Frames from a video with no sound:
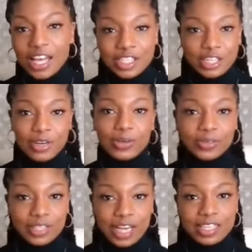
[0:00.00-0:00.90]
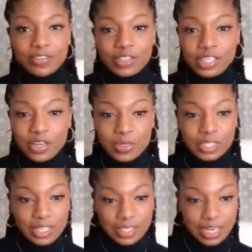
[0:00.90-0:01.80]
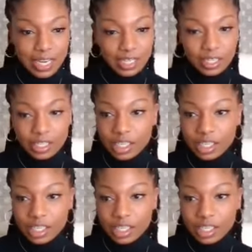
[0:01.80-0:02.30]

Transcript: So I definitely noticed that today.